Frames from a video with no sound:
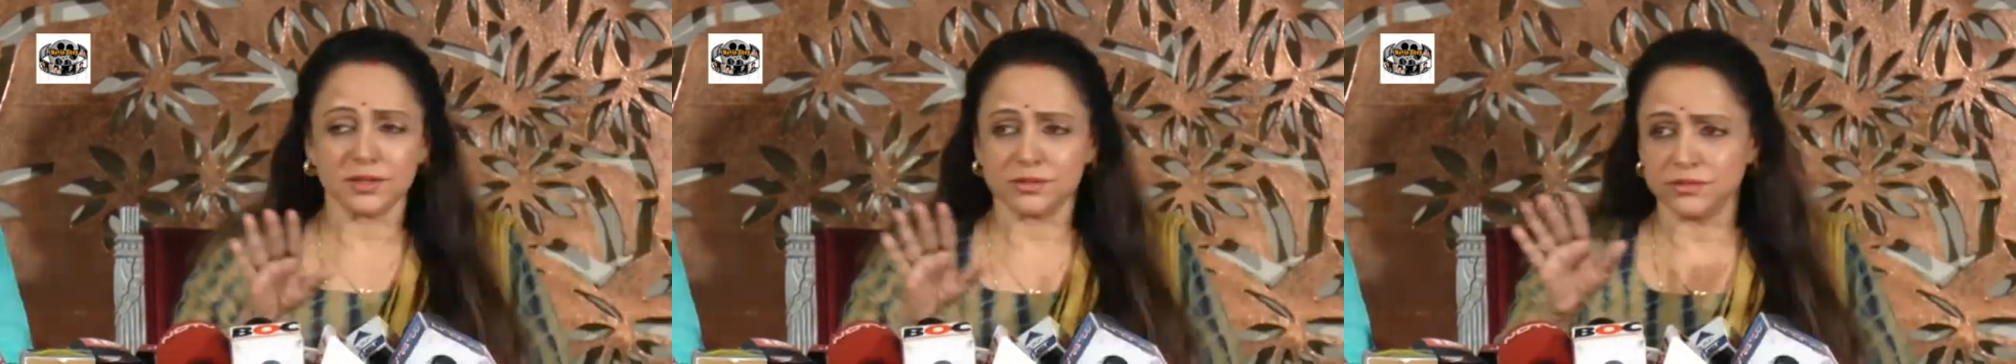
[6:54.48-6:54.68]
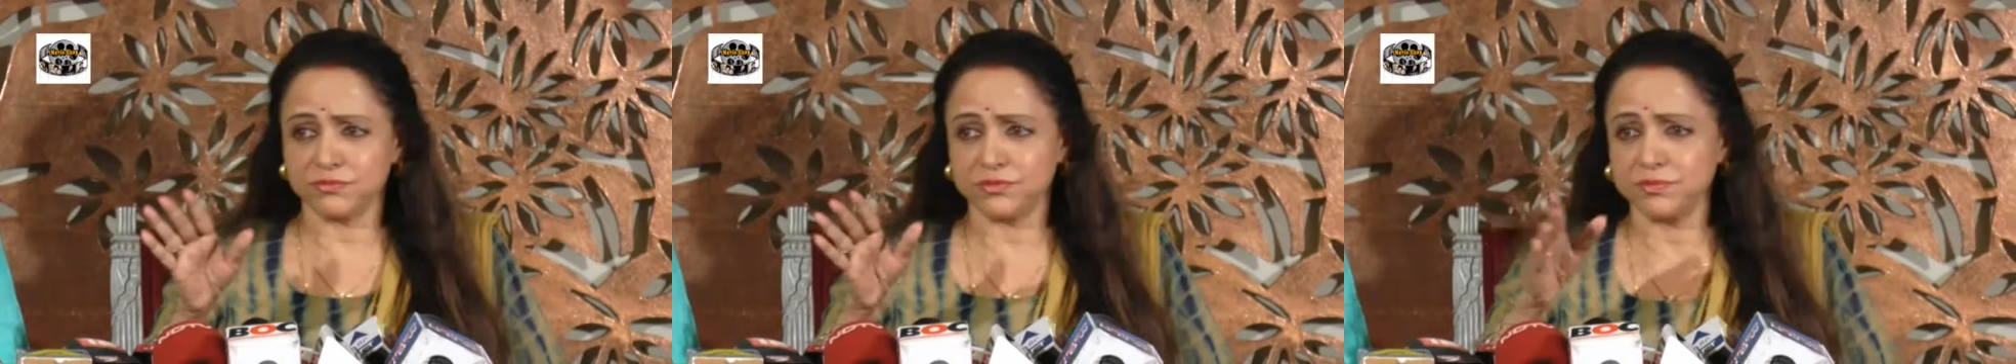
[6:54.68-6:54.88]

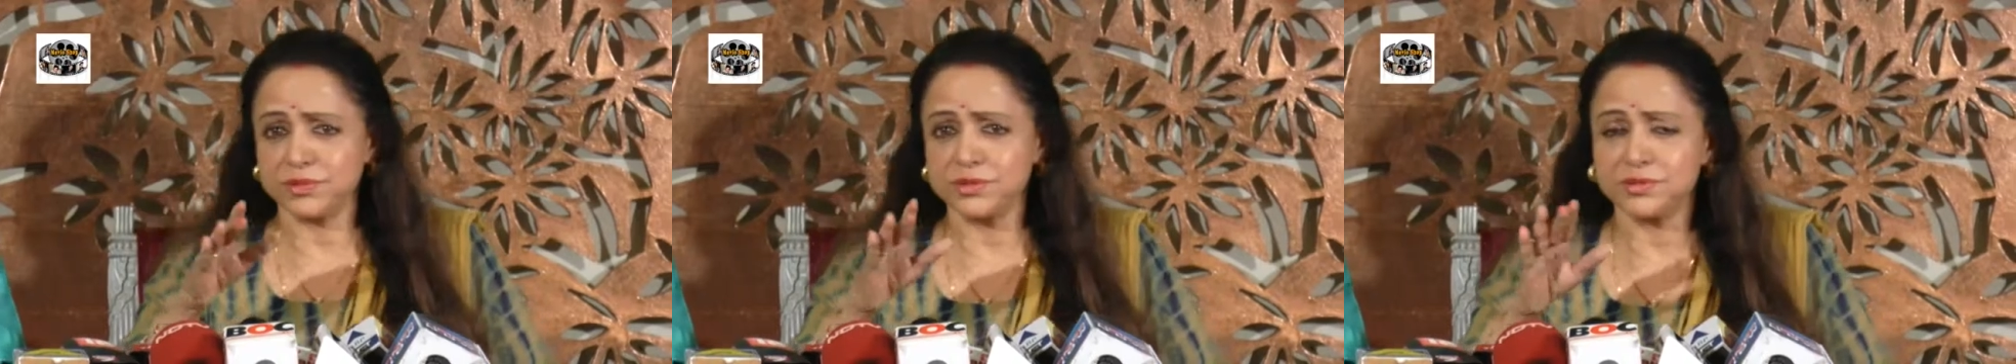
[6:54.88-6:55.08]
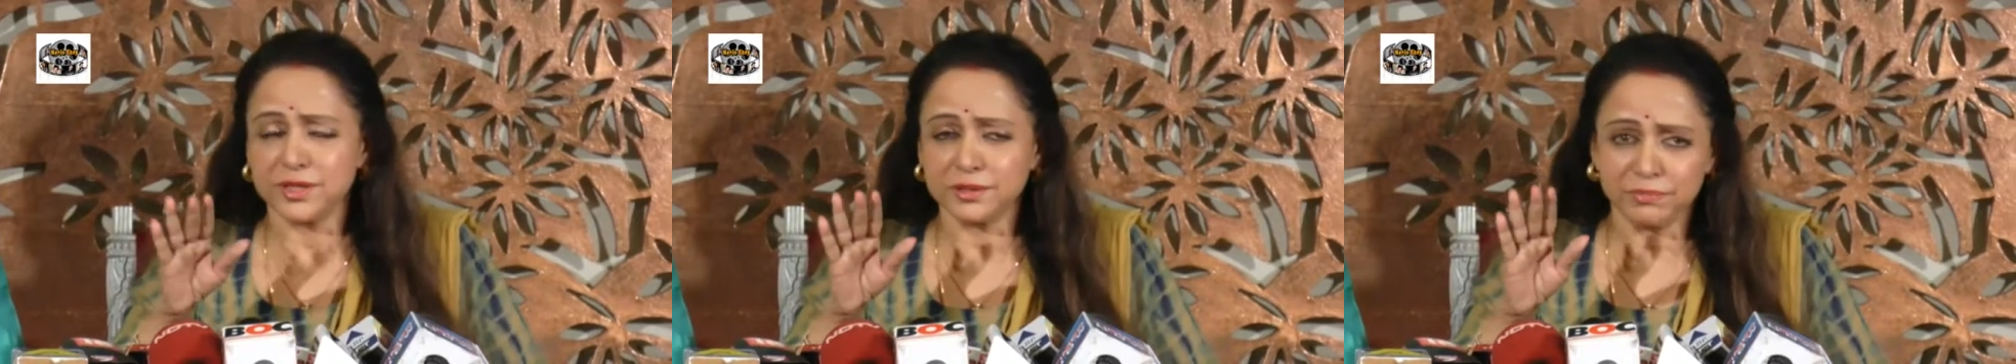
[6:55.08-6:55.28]
lakhs of
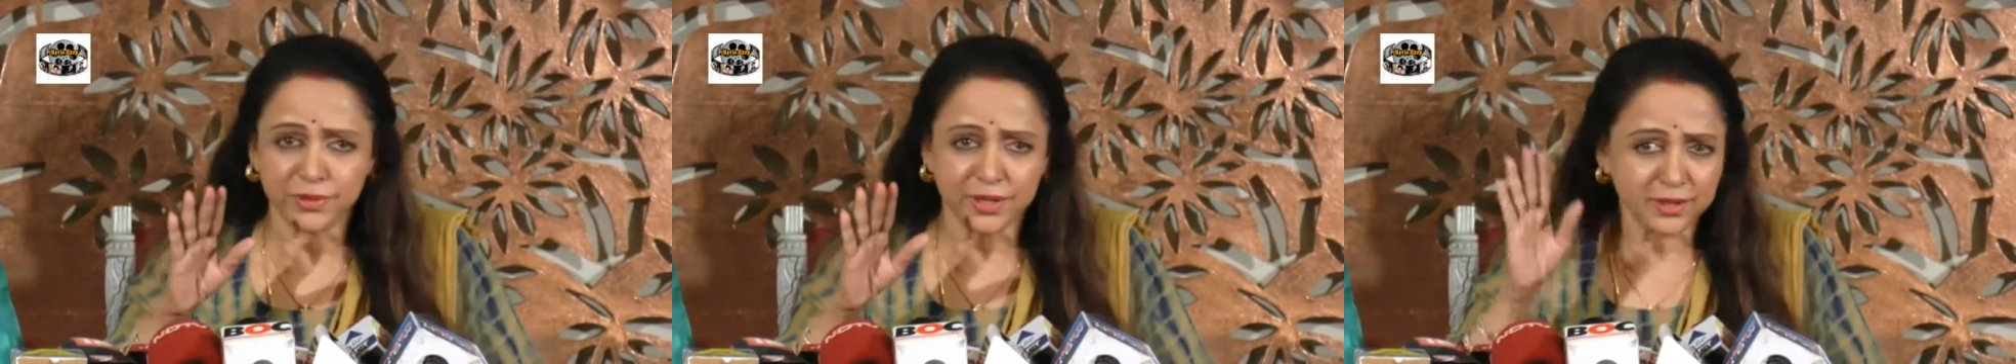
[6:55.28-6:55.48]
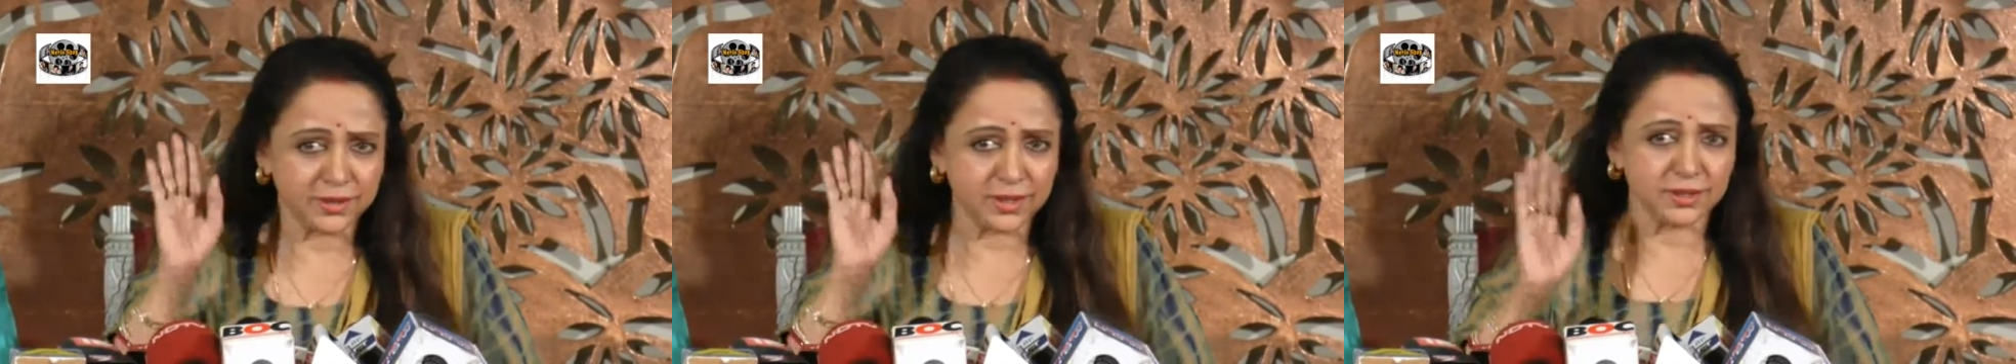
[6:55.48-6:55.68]
rupees I
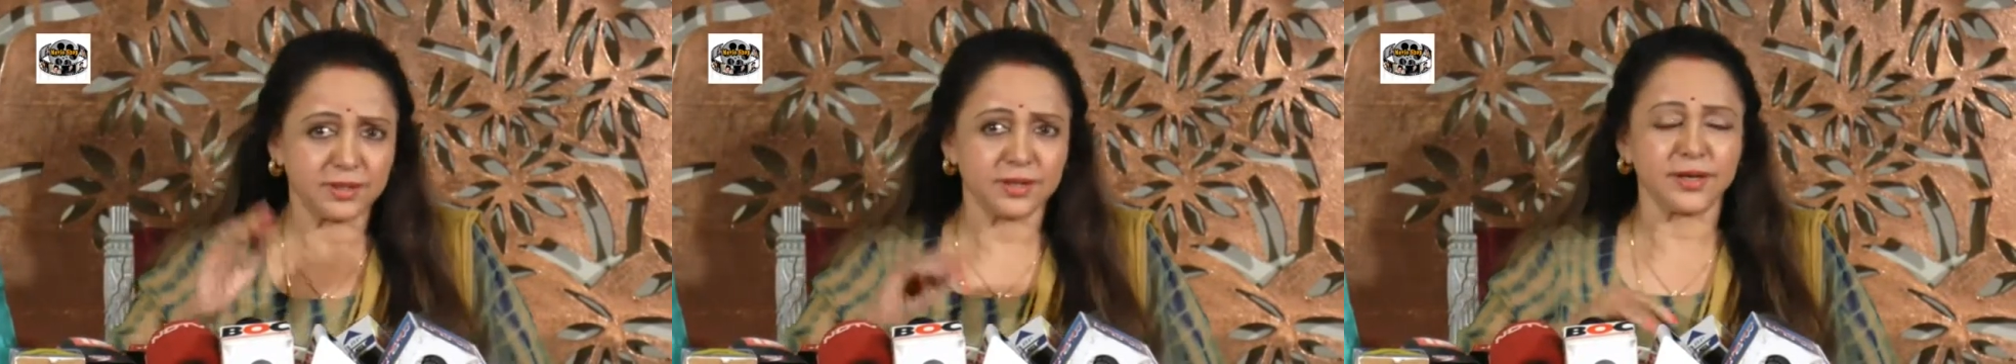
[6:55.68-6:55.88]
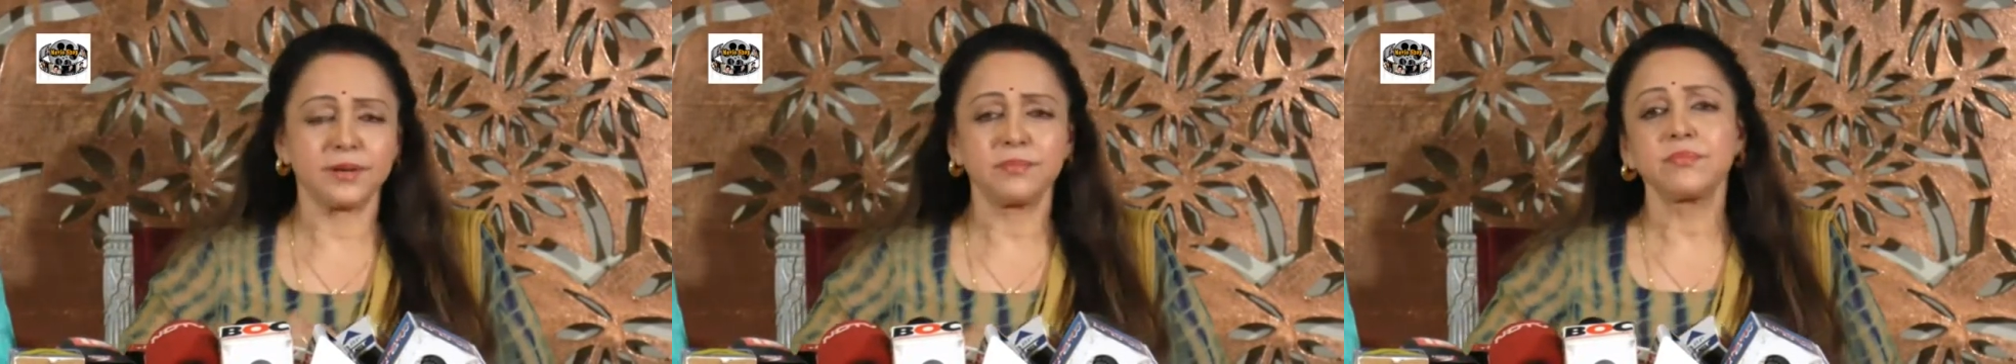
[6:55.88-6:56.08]
paid that
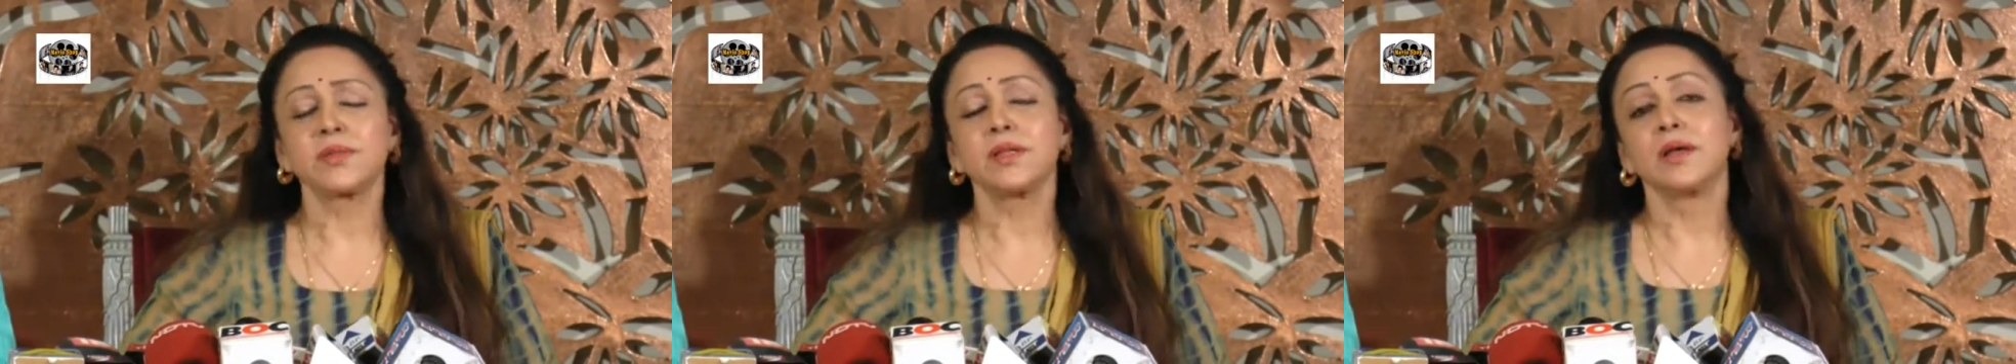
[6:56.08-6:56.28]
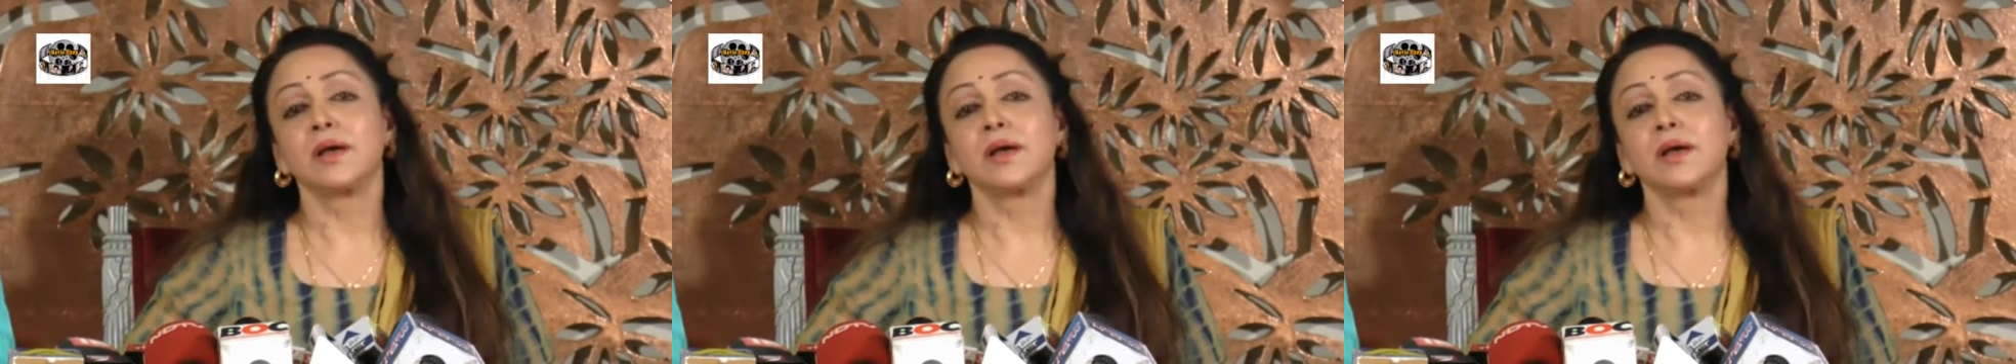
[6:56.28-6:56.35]
time.